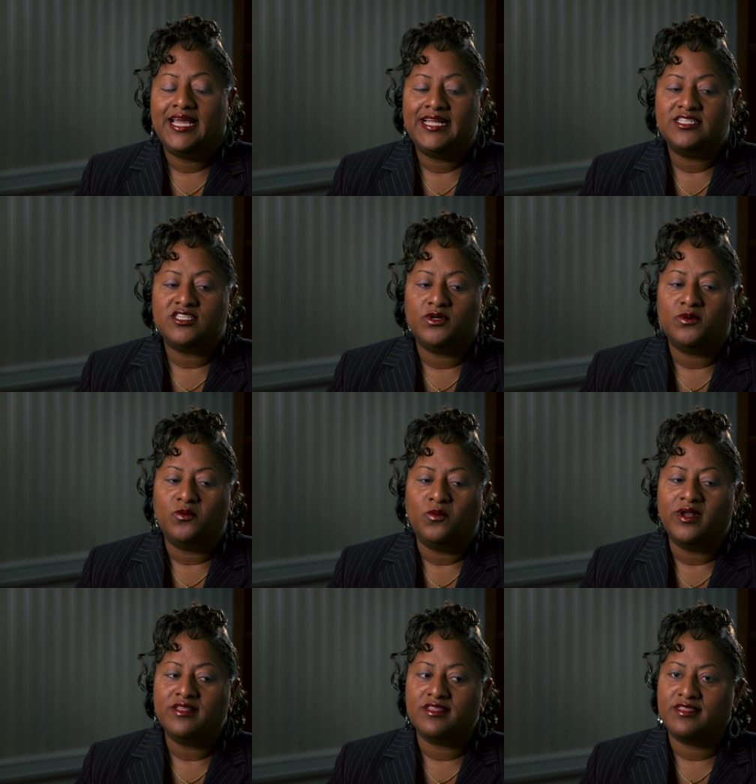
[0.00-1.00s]
And so
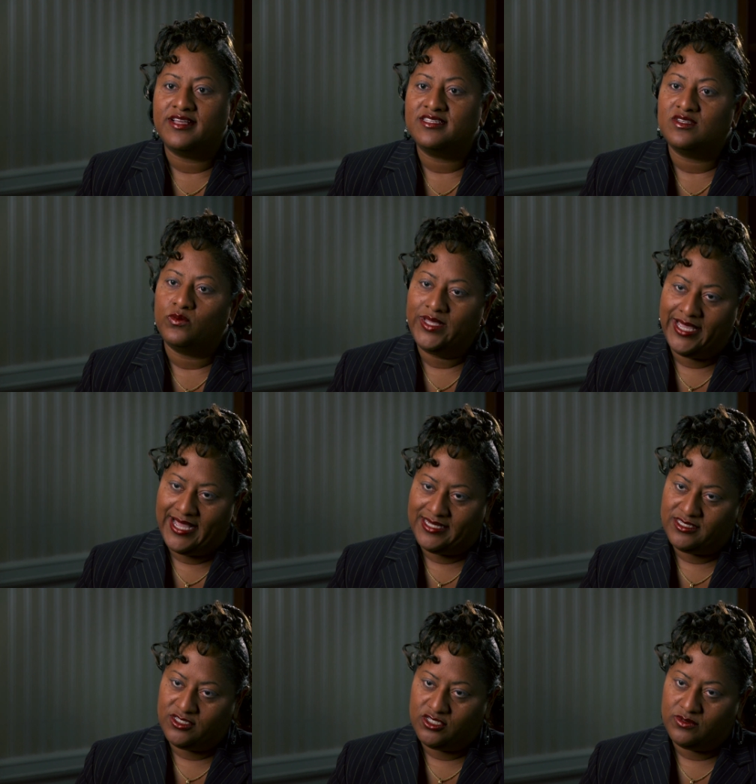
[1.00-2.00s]
one of the things that we
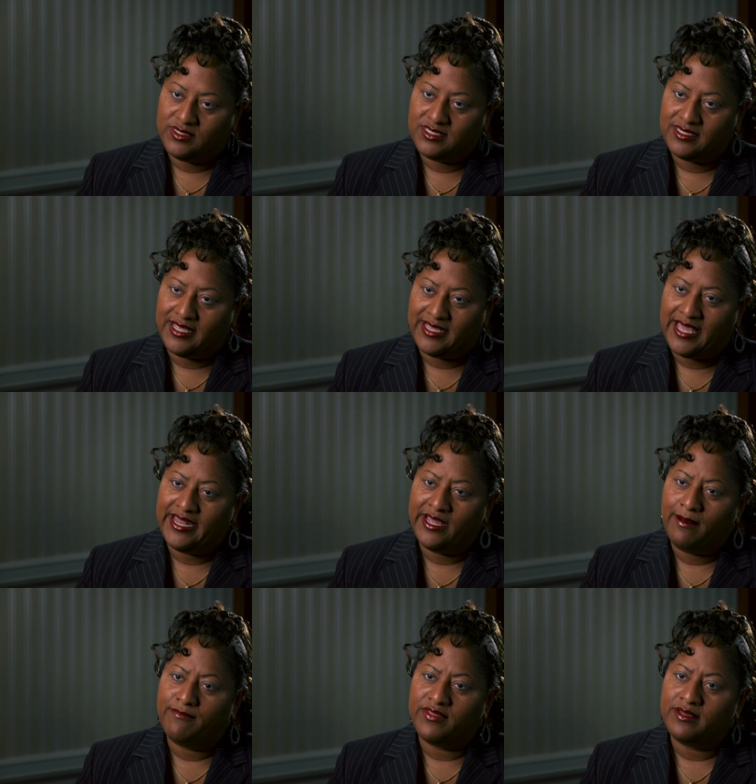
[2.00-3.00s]
had to do is to kind of
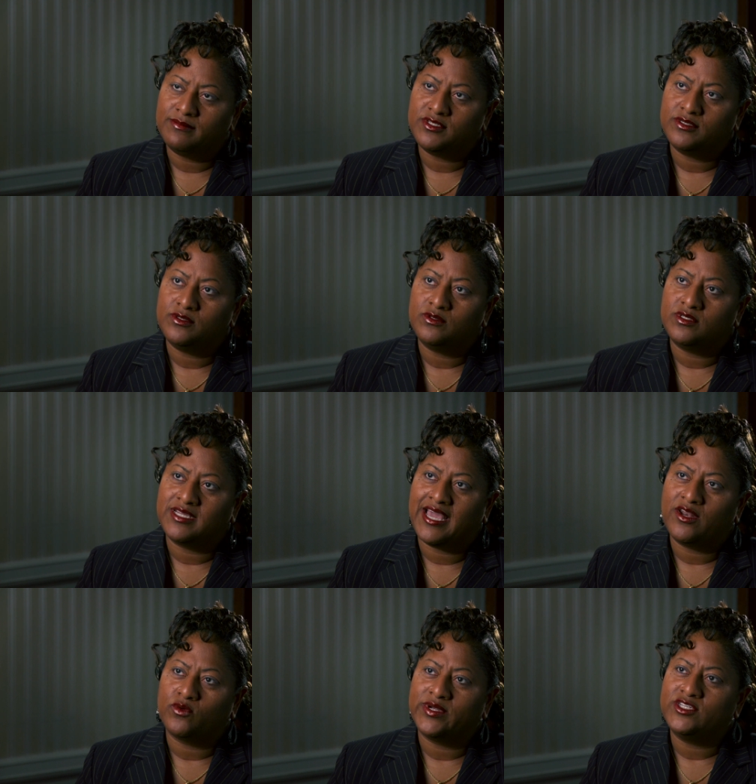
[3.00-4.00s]
help them to
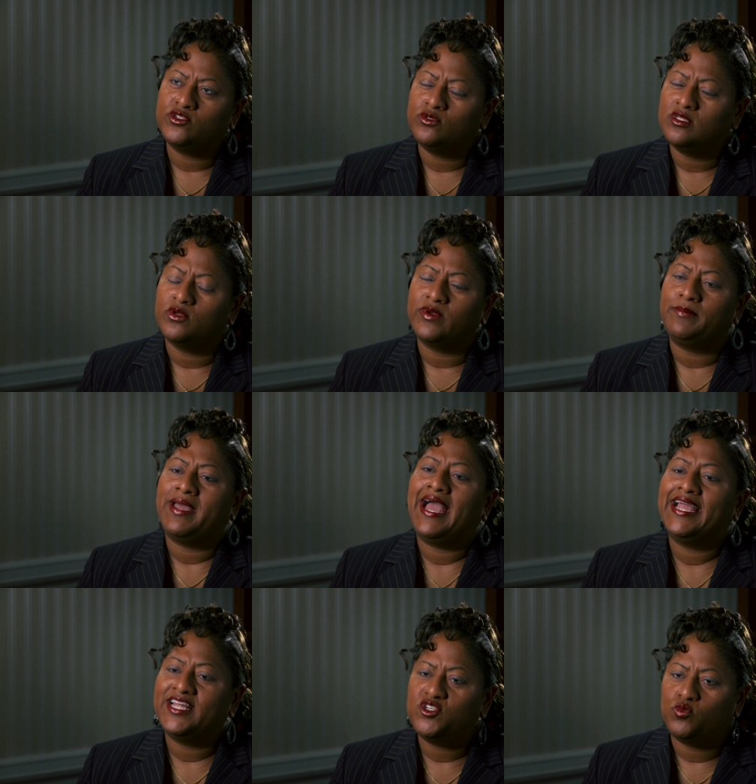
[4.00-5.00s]
kind of retool and
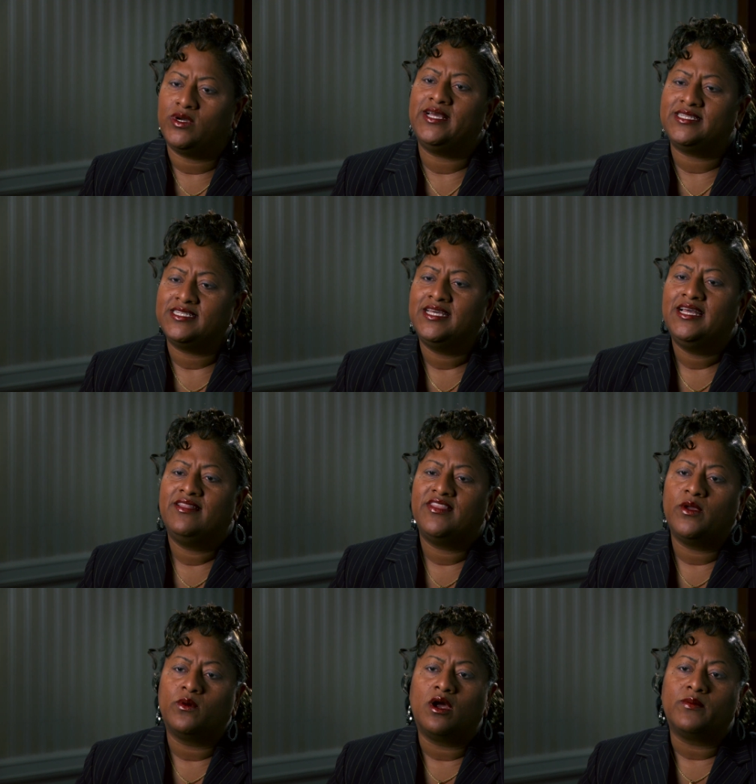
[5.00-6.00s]
repackage what
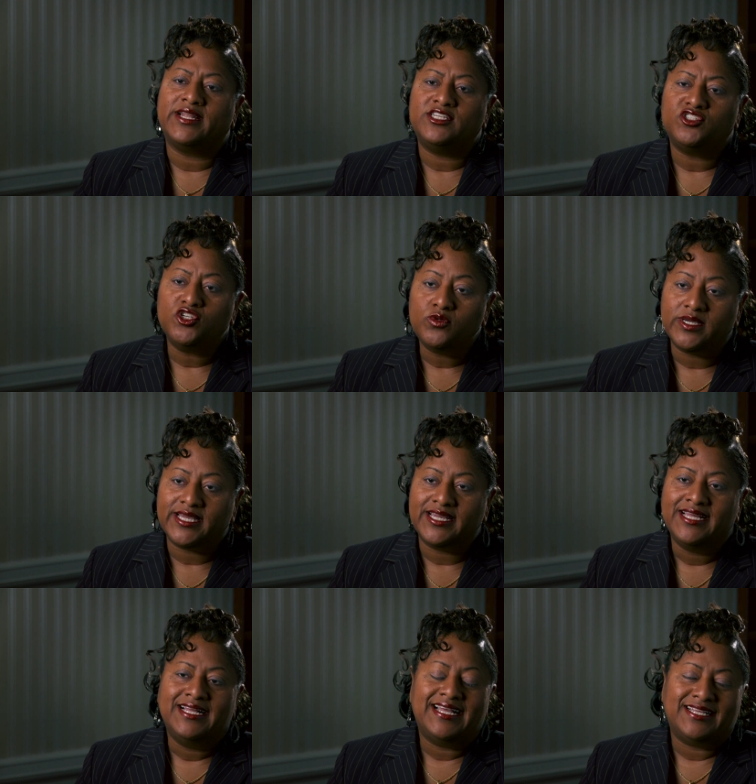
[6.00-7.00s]
they were already
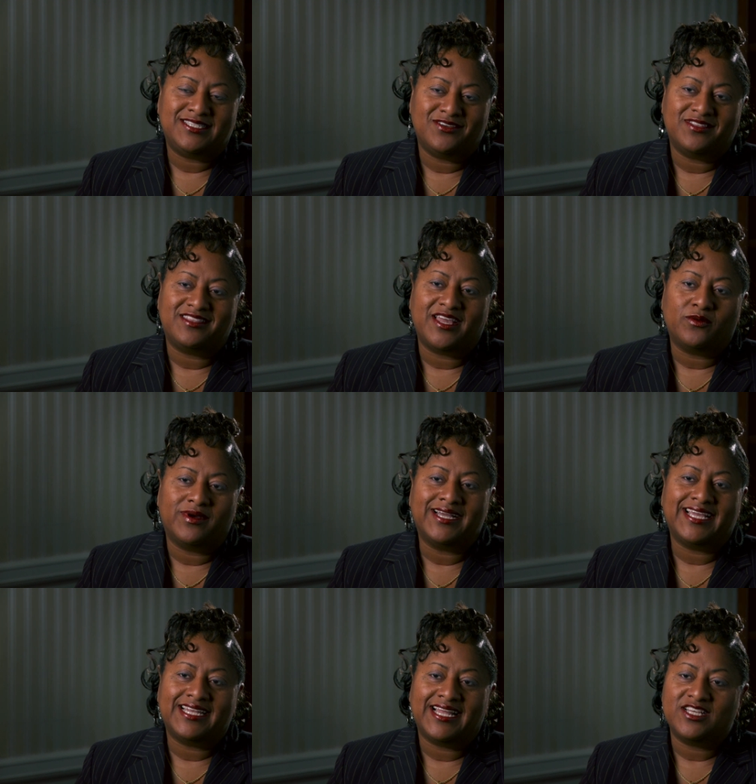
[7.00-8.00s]
doing so that they
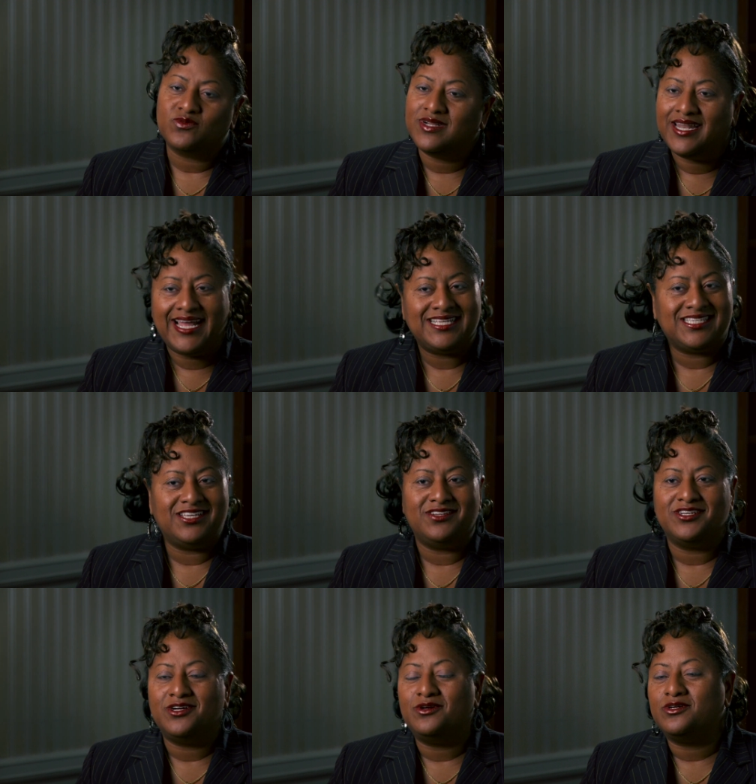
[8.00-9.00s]
recognize we're not asking
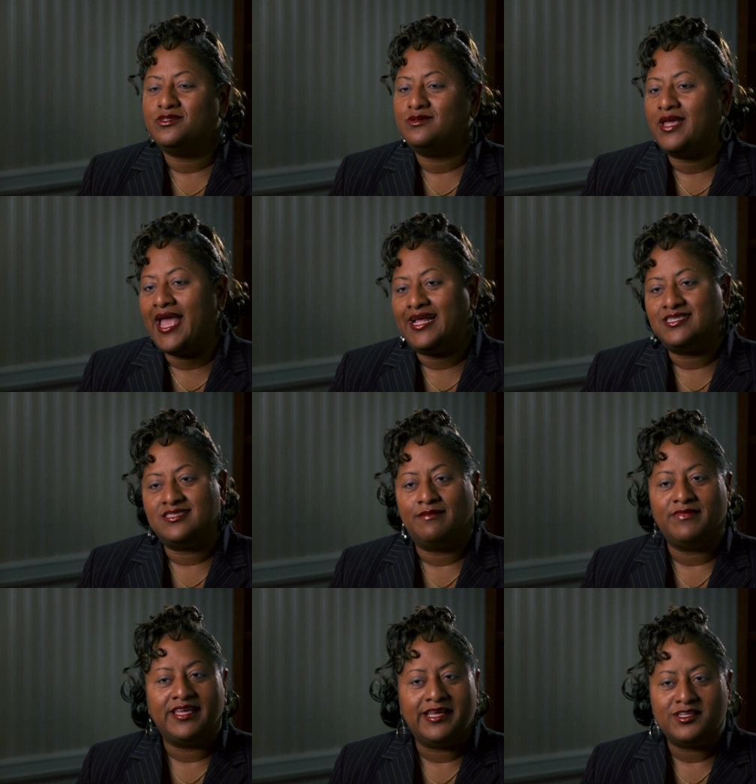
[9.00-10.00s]
you to go add
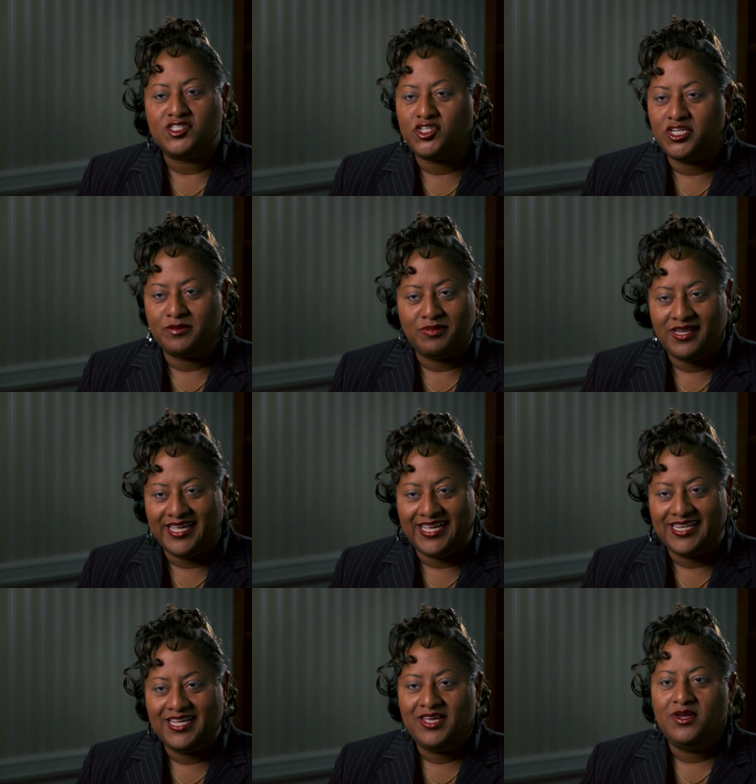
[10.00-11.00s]
something else to your
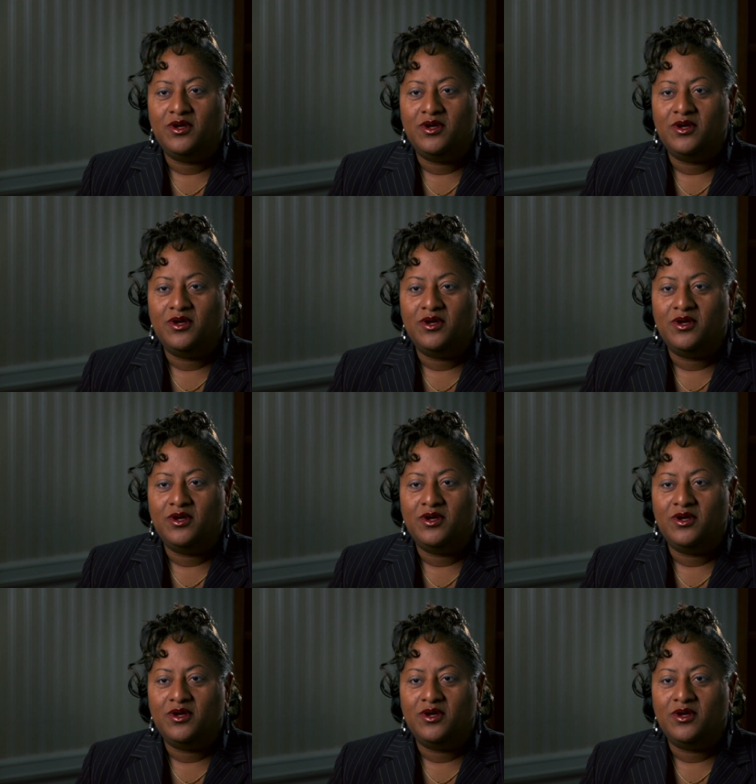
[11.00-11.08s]
plate.